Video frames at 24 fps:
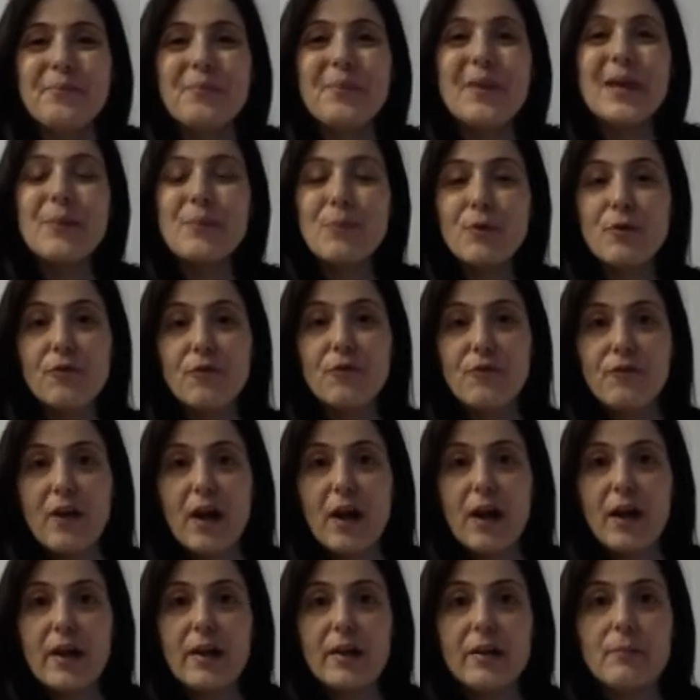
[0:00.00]
People
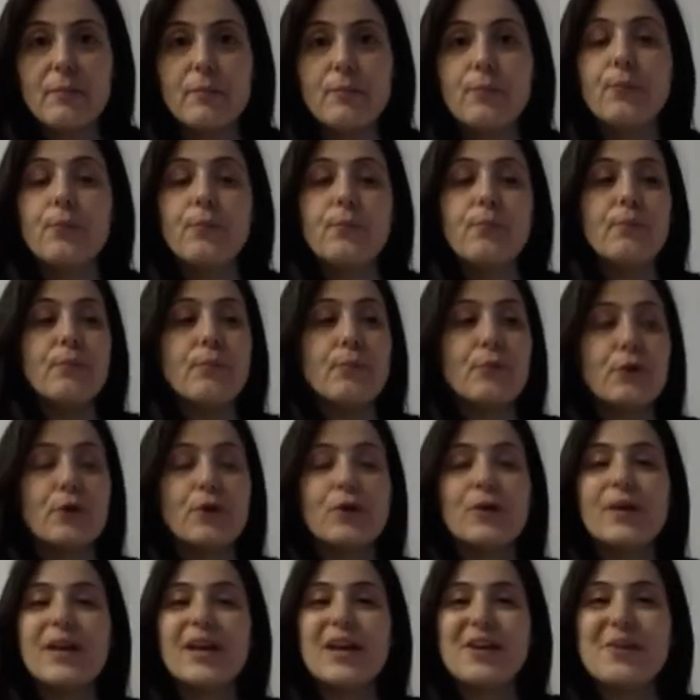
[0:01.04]
find
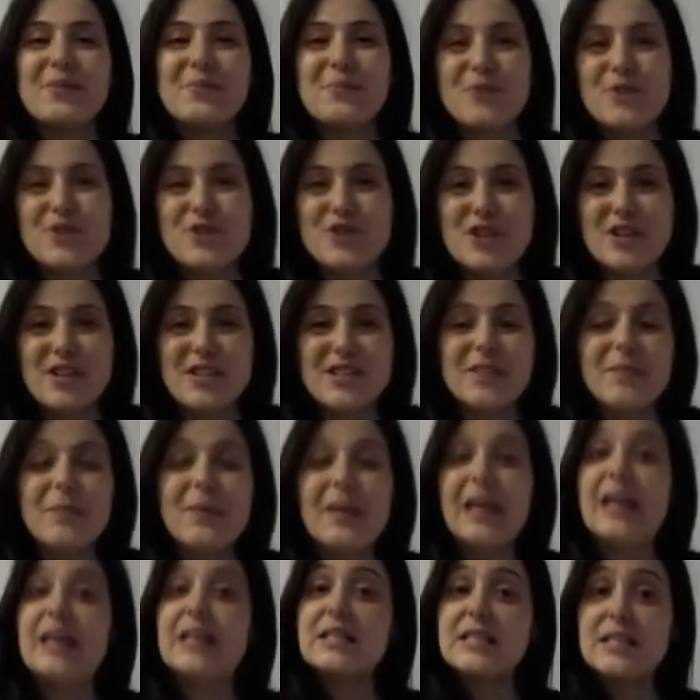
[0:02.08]
brewing kombucha to
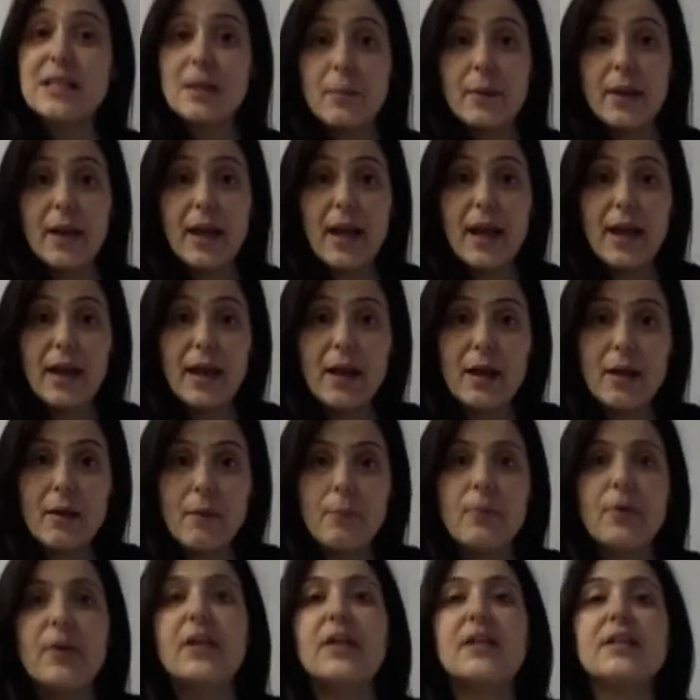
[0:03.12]
be intimidating,
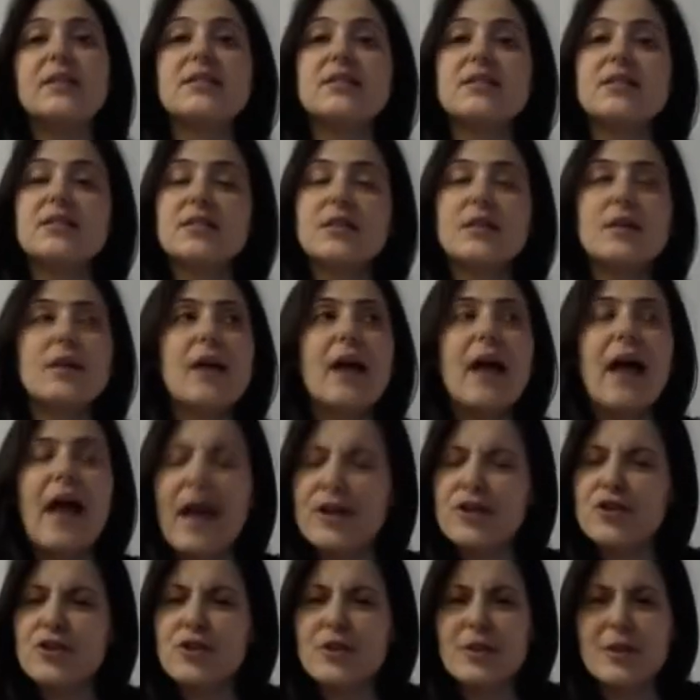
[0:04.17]
but it's
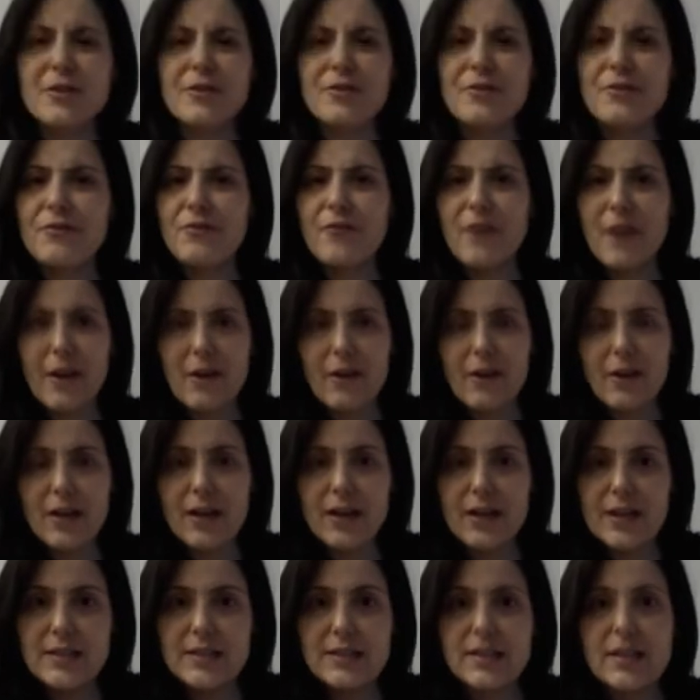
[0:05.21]
actually very
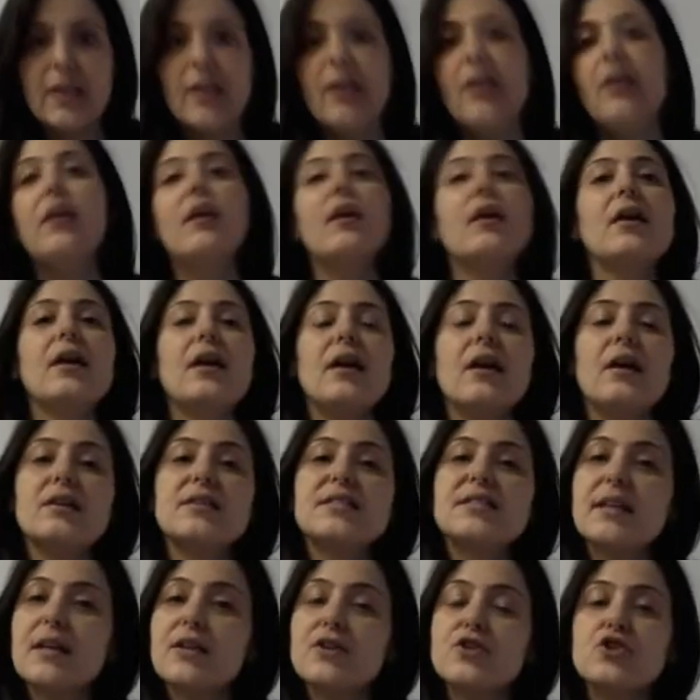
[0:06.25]
easy.
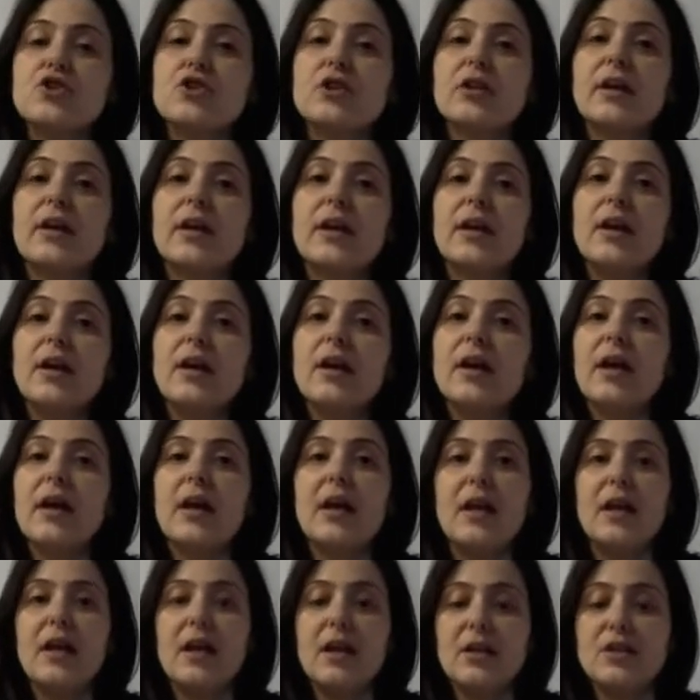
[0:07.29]
Essentially,
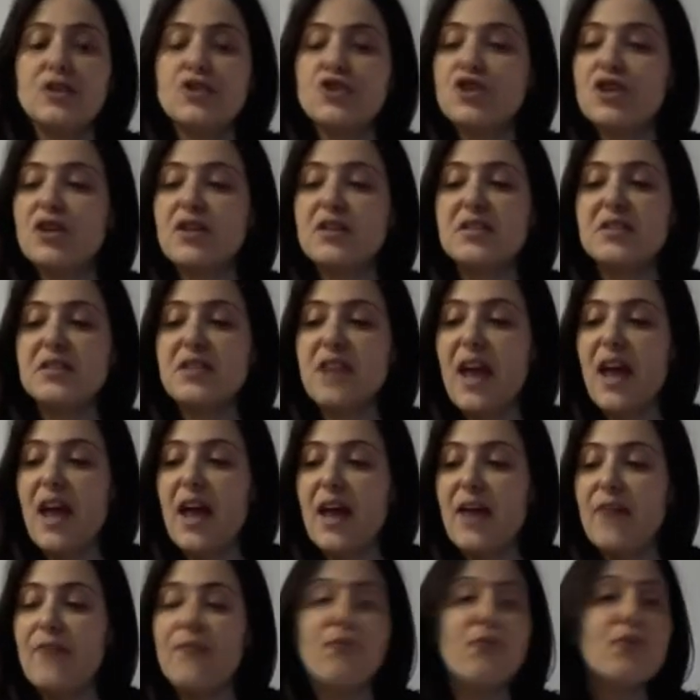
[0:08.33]
it is just
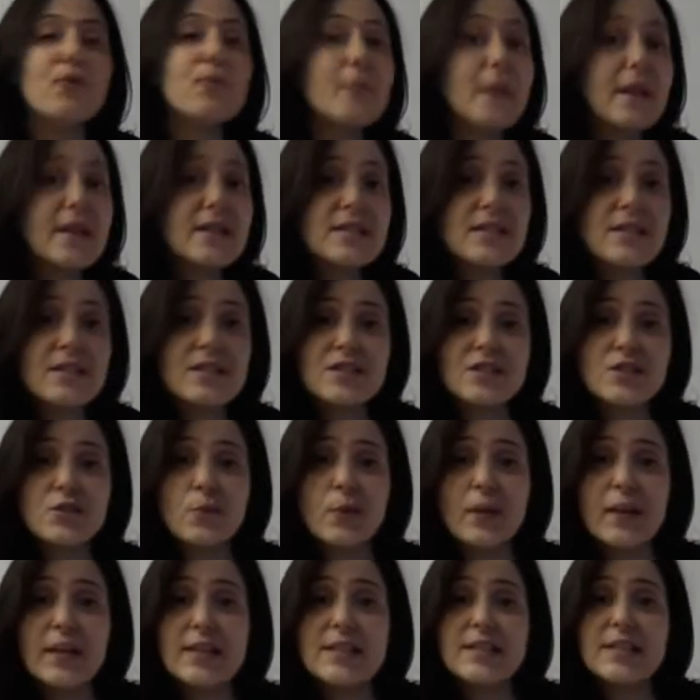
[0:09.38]
a fermented
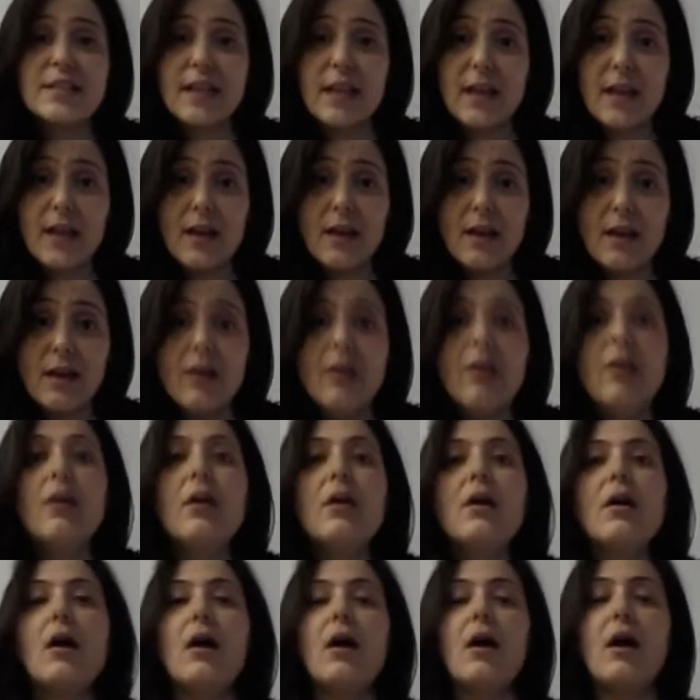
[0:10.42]
sweet tea.
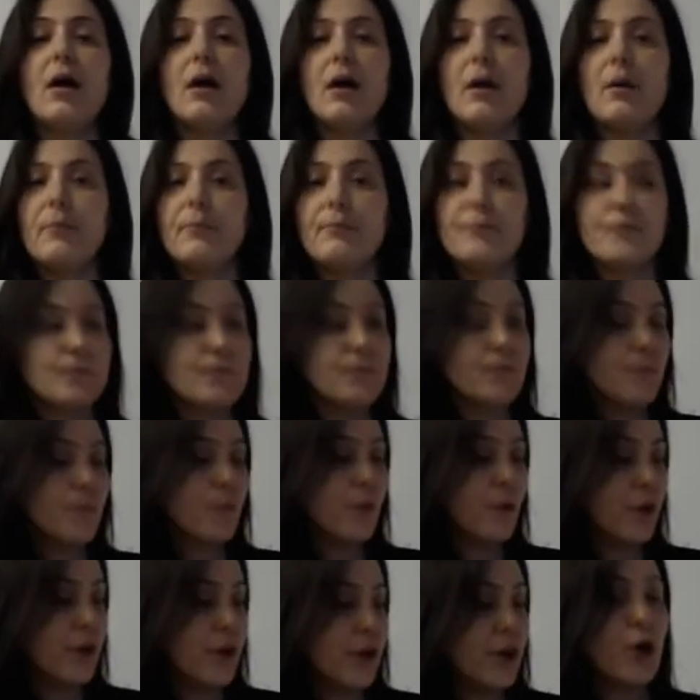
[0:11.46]
Um,
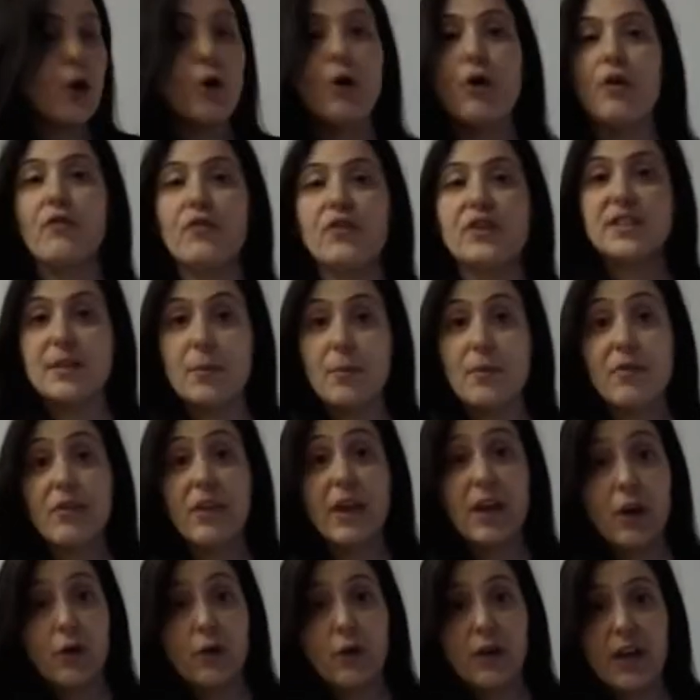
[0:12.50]
we're going to go over some of
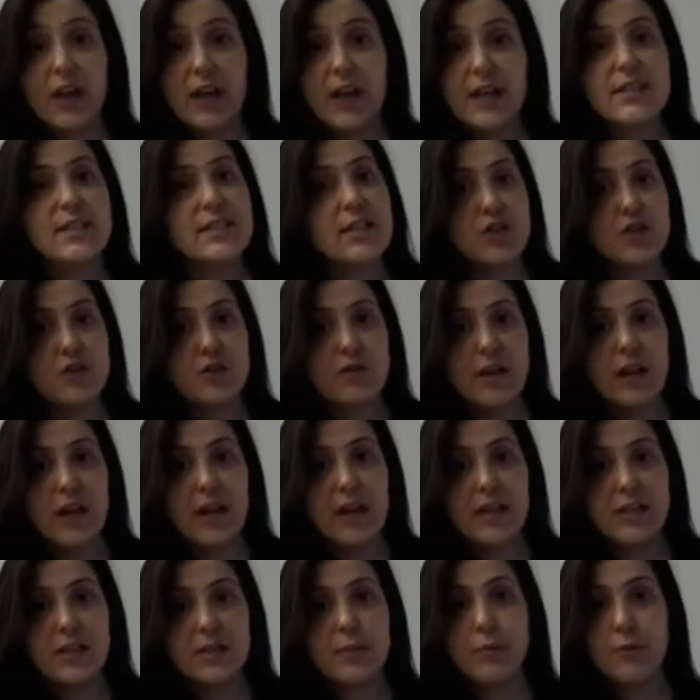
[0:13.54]
the ingredients that you
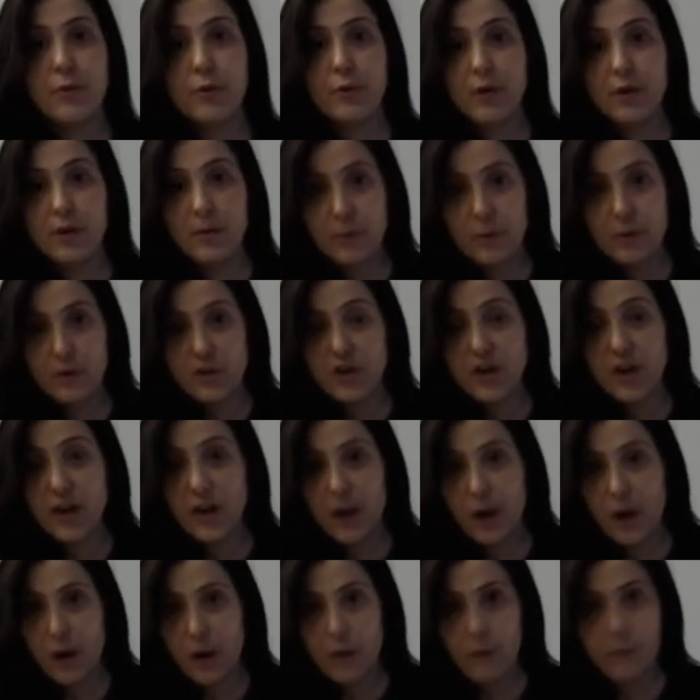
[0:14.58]
need to brew kombucha at
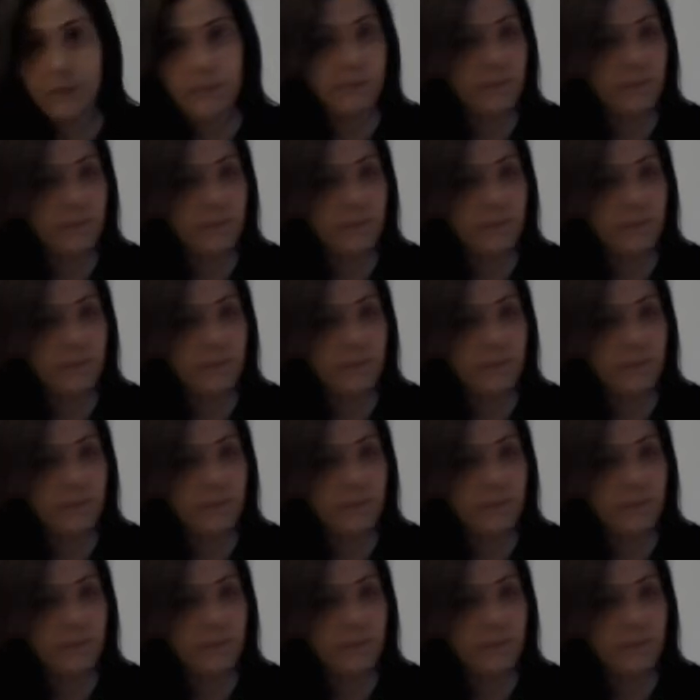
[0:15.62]
home.